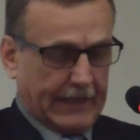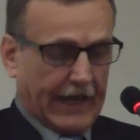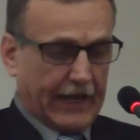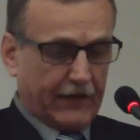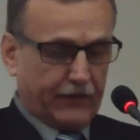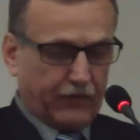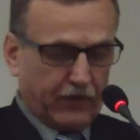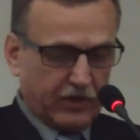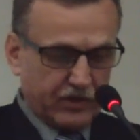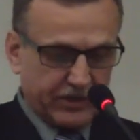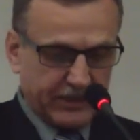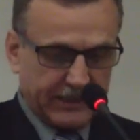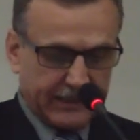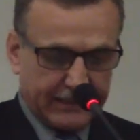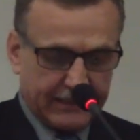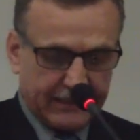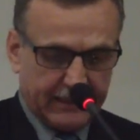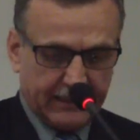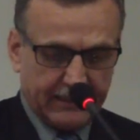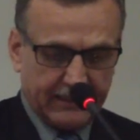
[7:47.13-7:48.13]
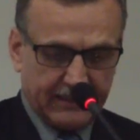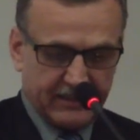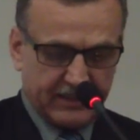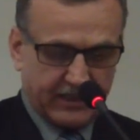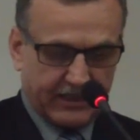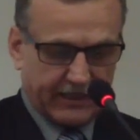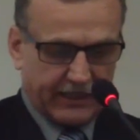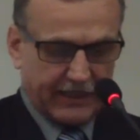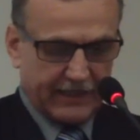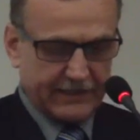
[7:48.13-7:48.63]
Unfortunately, the
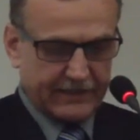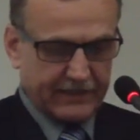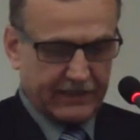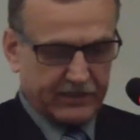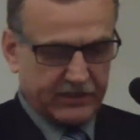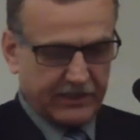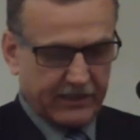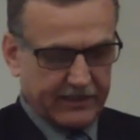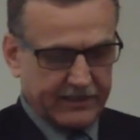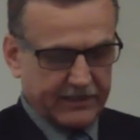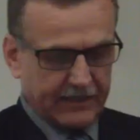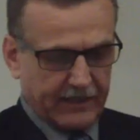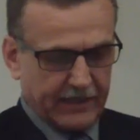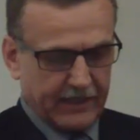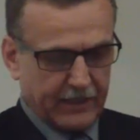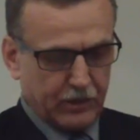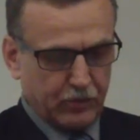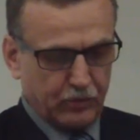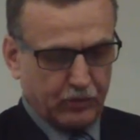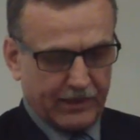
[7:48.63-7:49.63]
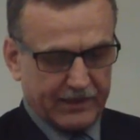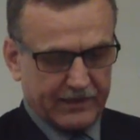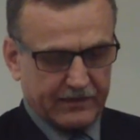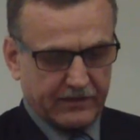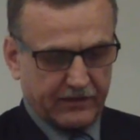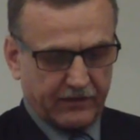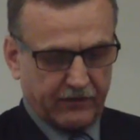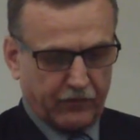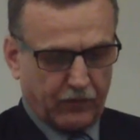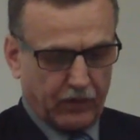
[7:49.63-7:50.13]
Circassian genocide
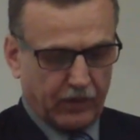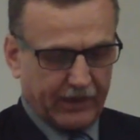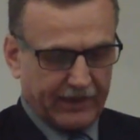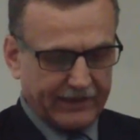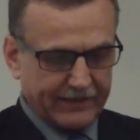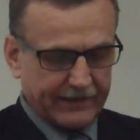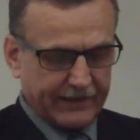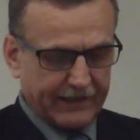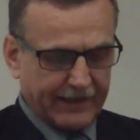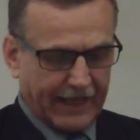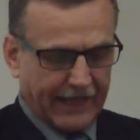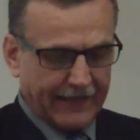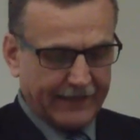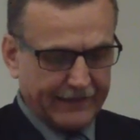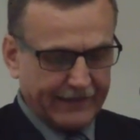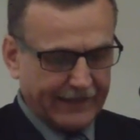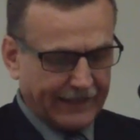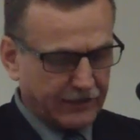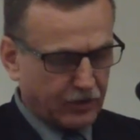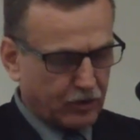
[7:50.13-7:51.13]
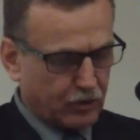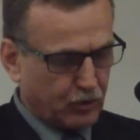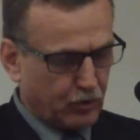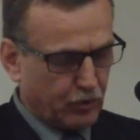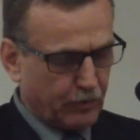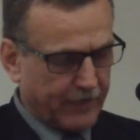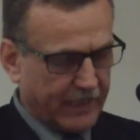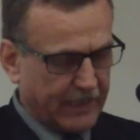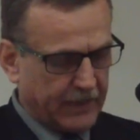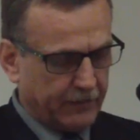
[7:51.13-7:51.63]
was forgotten and not
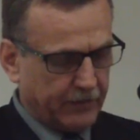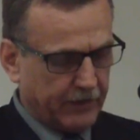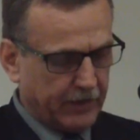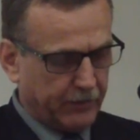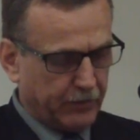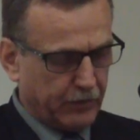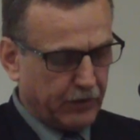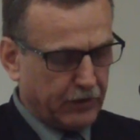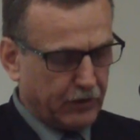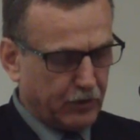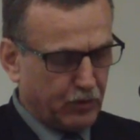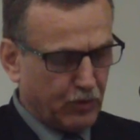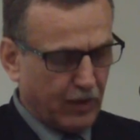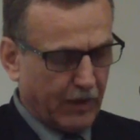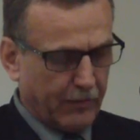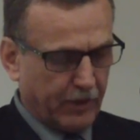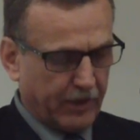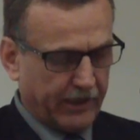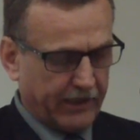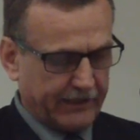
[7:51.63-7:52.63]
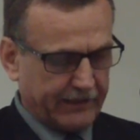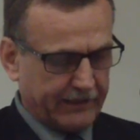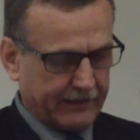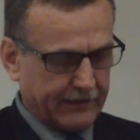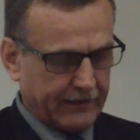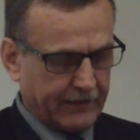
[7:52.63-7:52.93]
too many people knew about it,